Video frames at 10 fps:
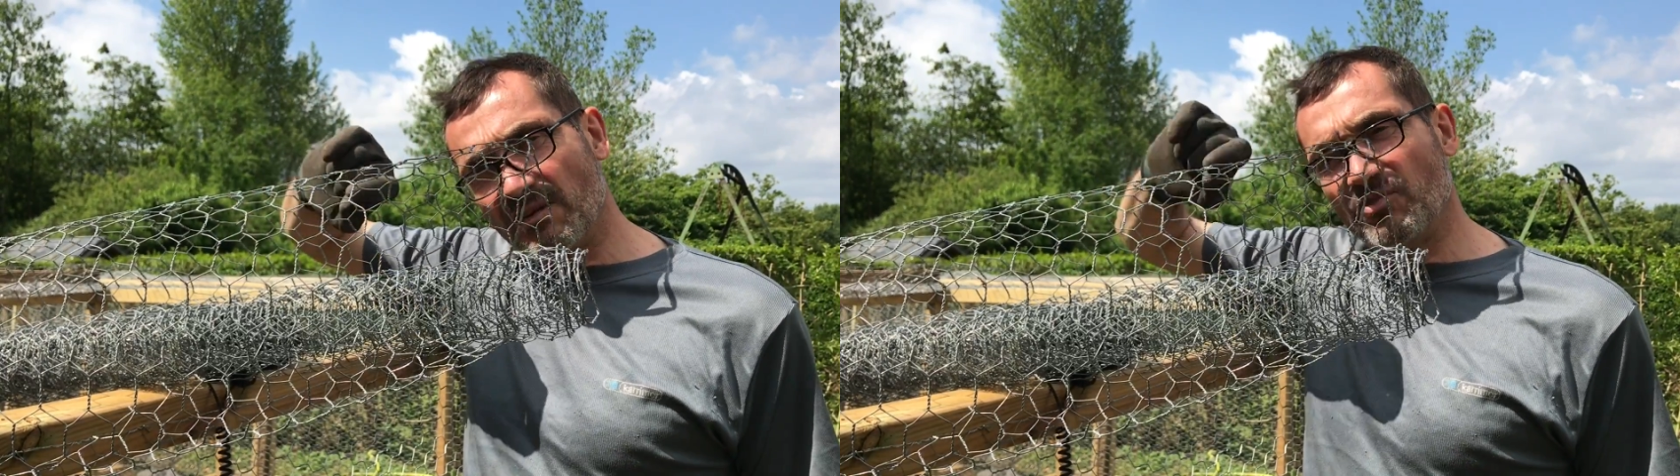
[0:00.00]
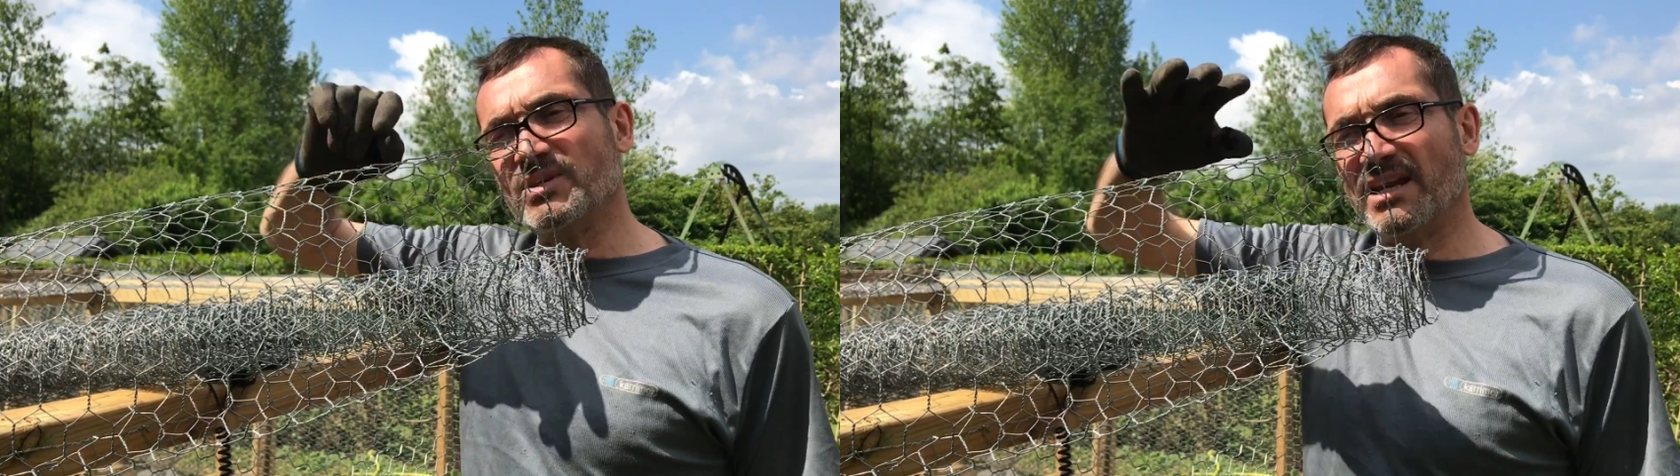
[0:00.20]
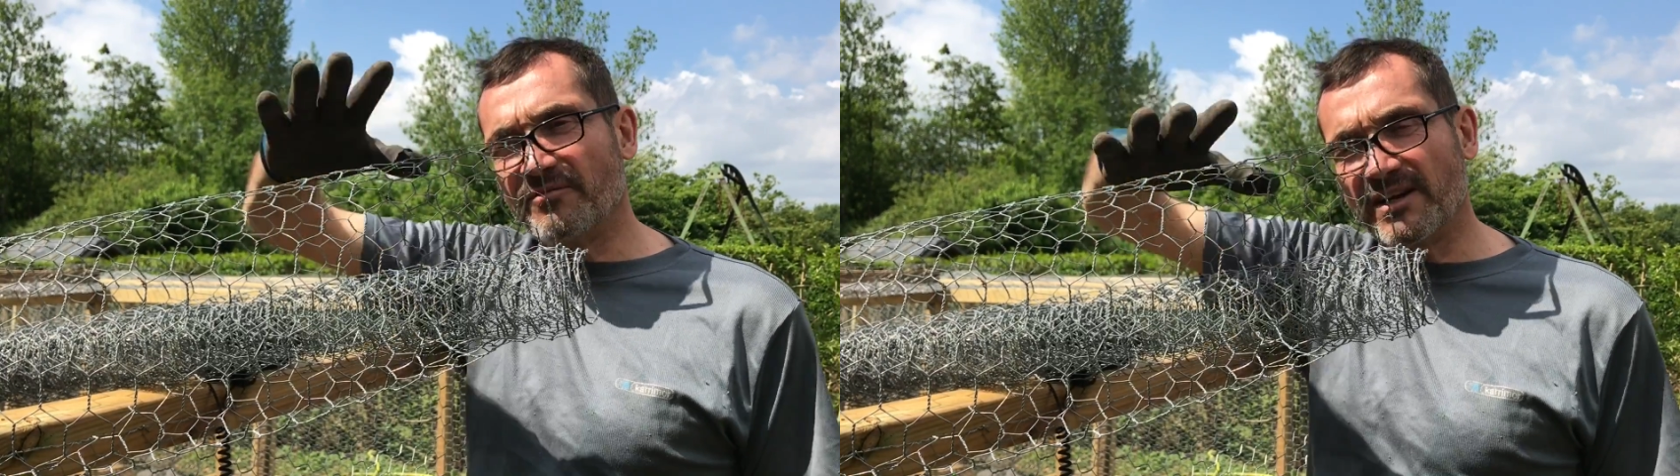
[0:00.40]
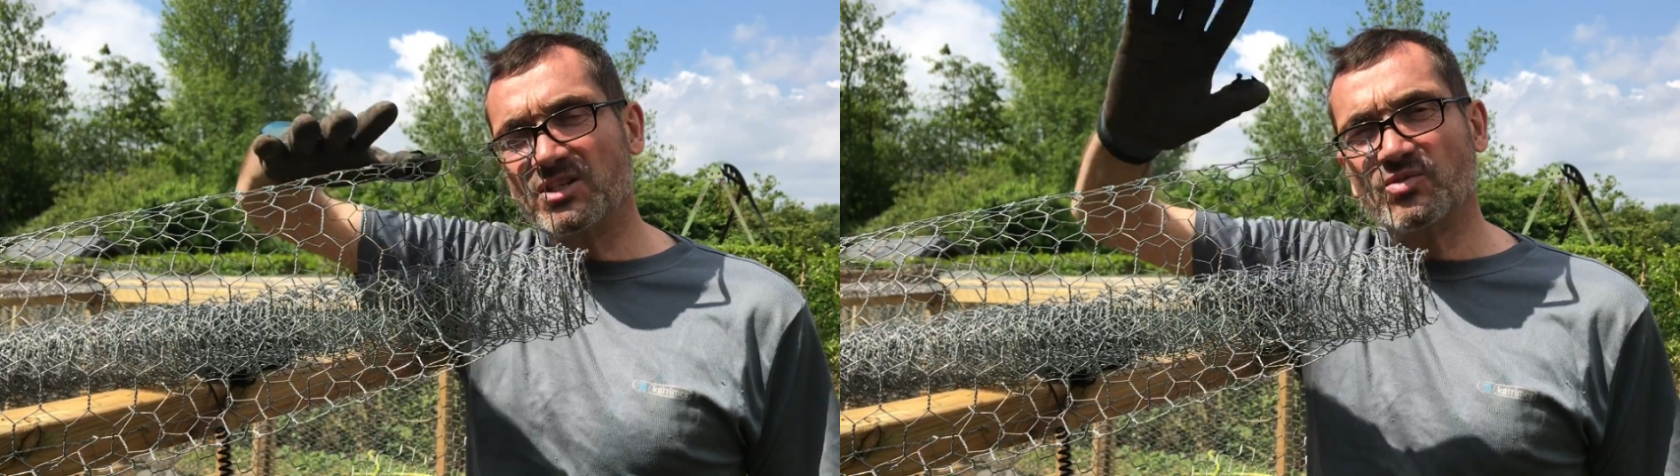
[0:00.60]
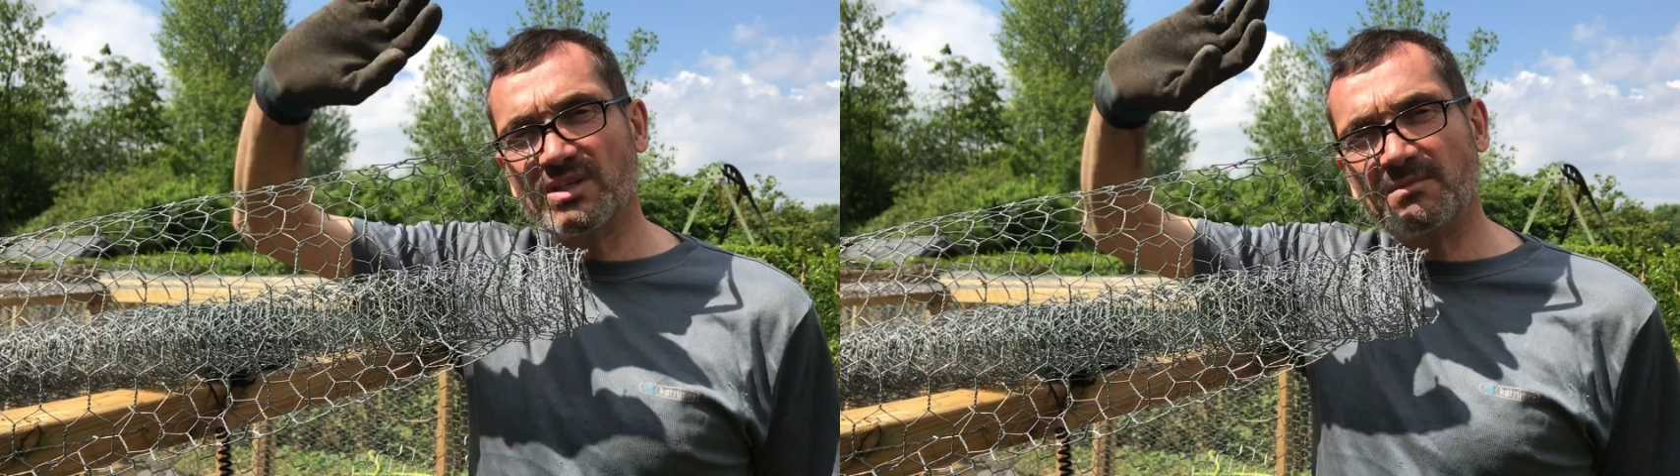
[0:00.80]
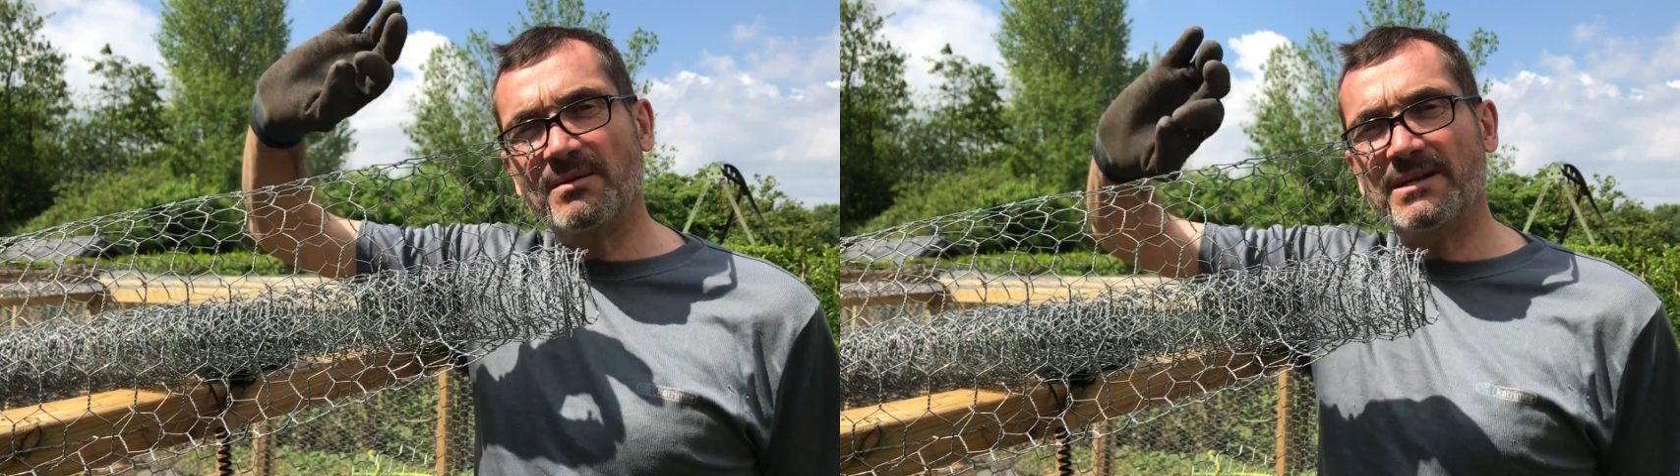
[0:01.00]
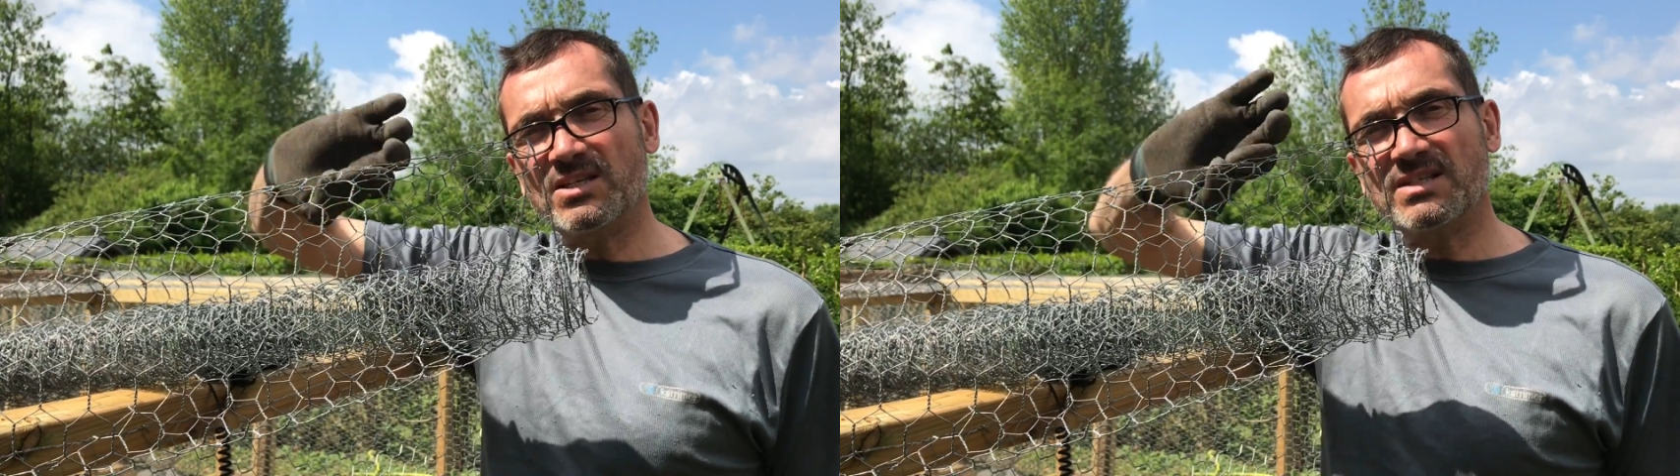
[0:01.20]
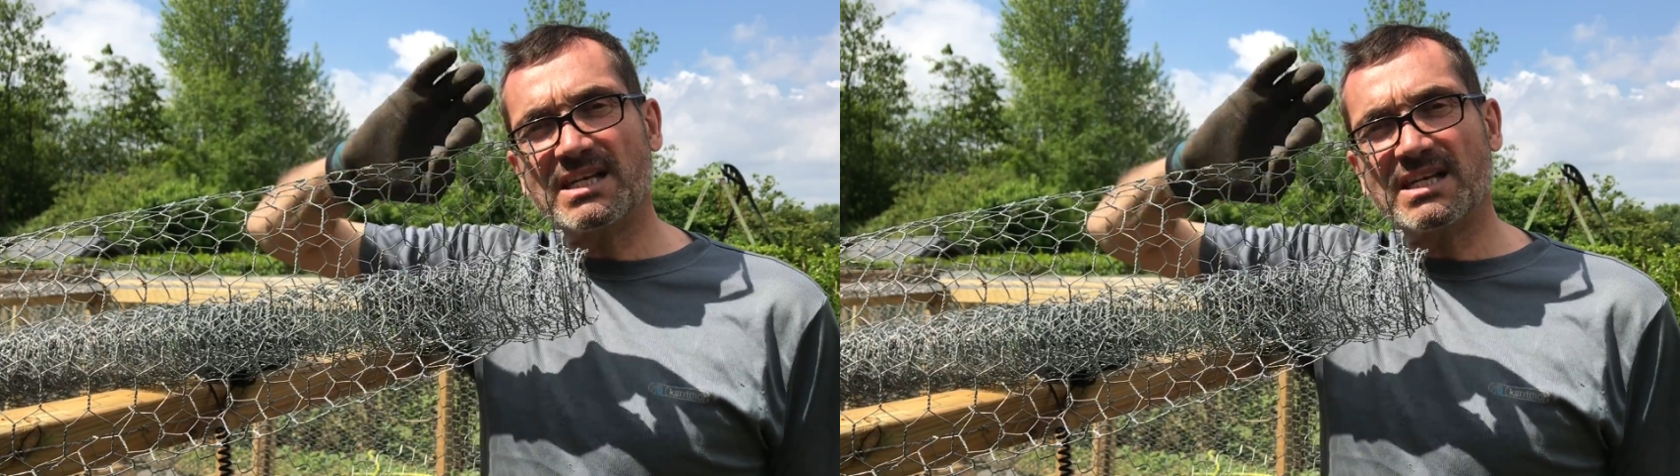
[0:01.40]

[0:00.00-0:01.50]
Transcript: If you can find 20mm,